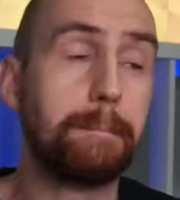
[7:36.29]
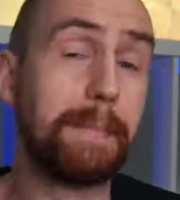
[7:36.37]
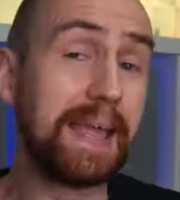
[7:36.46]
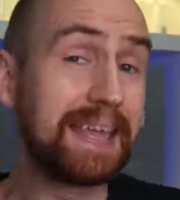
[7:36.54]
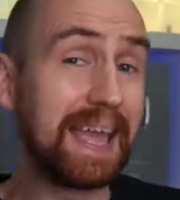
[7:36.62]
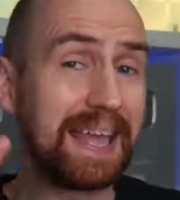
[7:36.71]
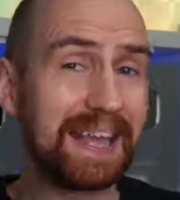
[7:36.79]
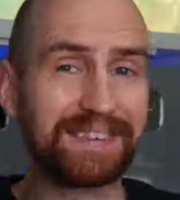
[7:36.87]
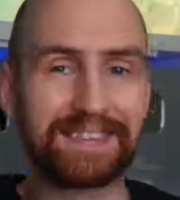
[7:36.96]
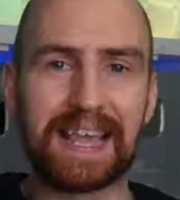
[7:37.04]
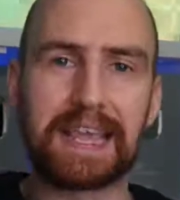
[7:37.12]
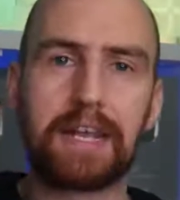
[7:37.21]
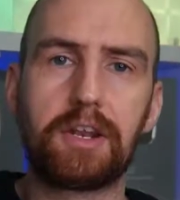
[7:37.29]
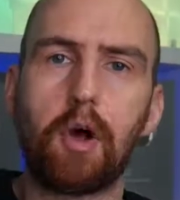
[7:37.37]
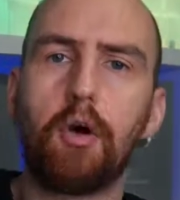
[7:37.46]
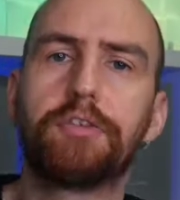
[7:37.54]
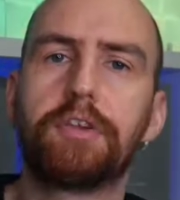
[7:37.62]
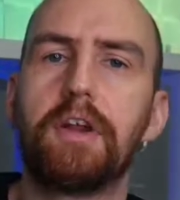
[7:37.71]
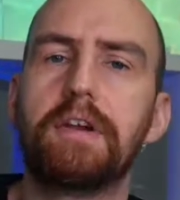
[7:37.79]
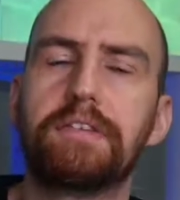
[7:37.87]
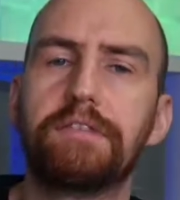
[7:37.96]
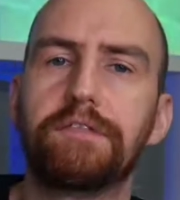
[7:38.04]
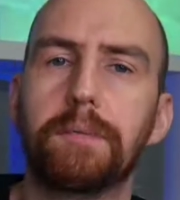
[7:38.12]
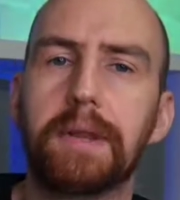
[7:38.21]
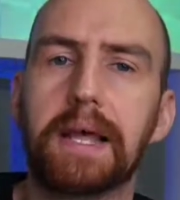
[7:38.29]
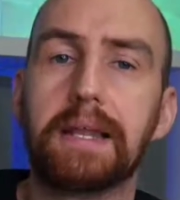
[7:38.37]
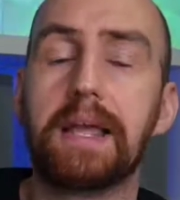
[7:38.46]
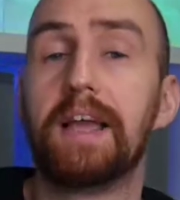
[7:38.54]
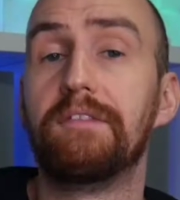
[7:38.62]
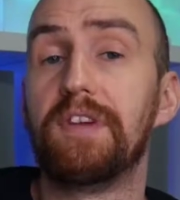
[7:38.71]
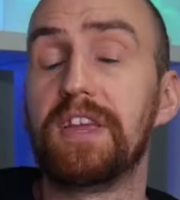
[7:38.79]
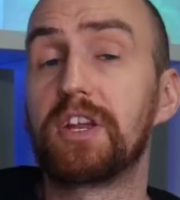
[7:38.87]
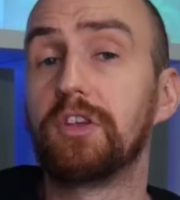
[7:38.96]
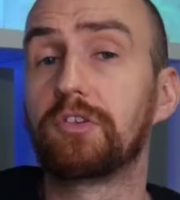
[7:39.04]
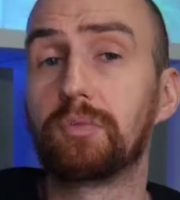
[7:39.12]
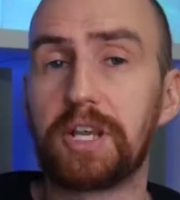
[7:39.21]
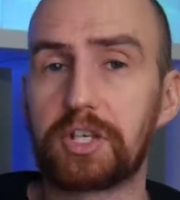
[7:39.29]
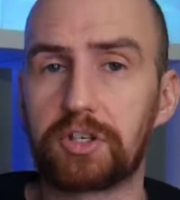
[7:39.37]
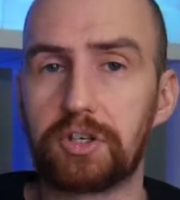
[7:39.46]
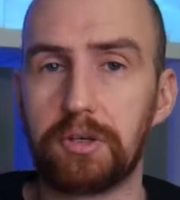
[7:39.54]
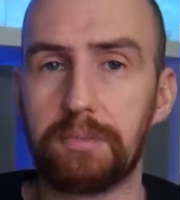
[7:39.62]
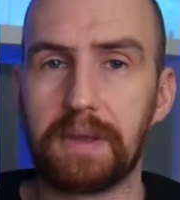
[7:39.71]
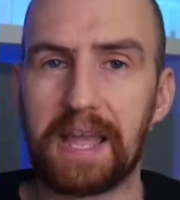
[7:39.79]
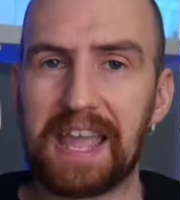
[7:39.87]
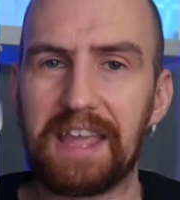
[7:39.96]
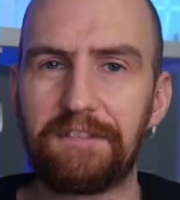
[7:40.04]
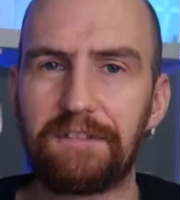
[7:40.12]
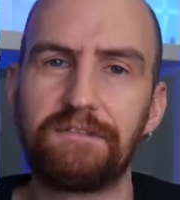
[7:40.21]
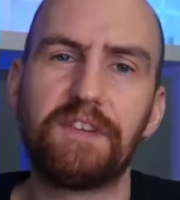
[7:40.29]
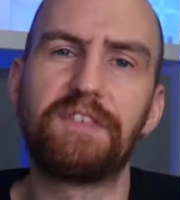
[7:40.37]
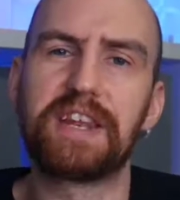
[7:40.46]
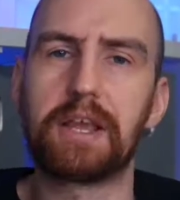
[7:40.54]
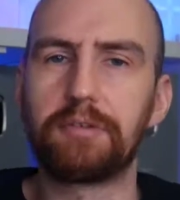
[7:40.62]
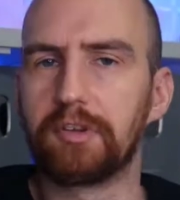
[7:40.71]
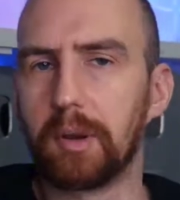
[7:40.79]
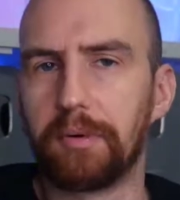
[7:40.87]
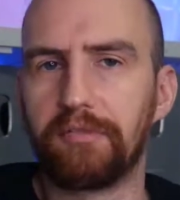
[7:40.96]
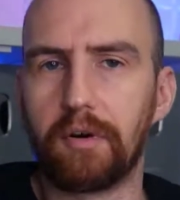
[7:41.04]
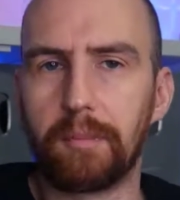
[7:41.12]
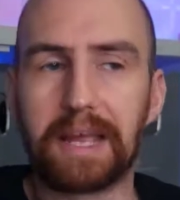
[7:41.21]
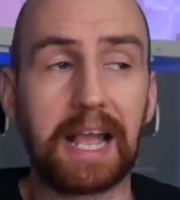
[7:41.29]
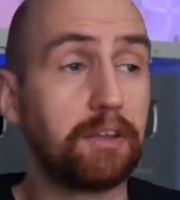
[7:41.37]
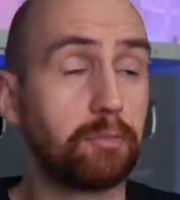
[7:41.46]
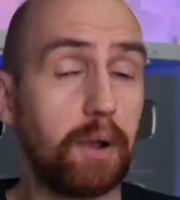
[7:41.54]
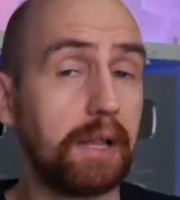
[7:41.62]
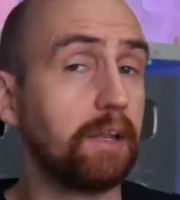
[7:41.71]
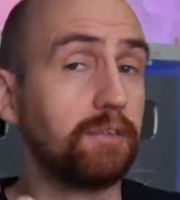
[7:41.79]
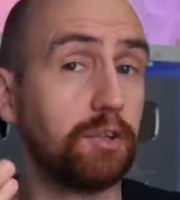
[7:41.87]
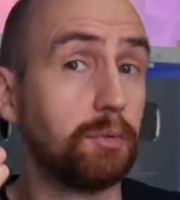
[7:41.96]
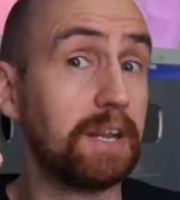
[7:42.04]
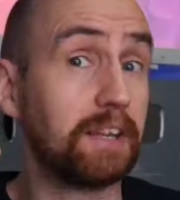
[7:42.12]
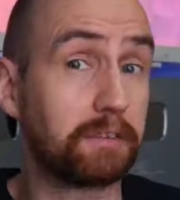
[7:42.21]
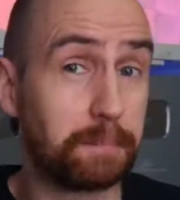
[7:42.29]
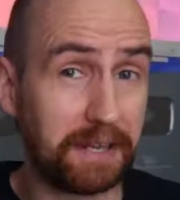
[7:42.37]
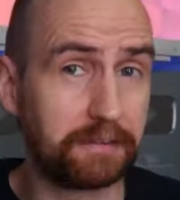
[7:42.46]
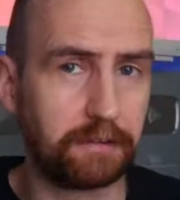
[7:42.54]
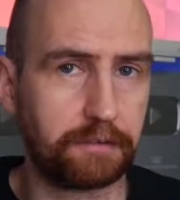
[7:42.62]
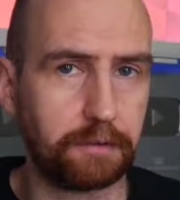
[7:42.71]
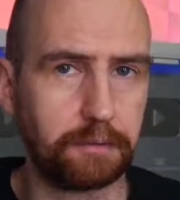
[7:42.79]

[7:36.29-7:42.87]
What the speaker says: make a second alternative thumbnail that you can switch to if the video is not performing as well as you would expect it to.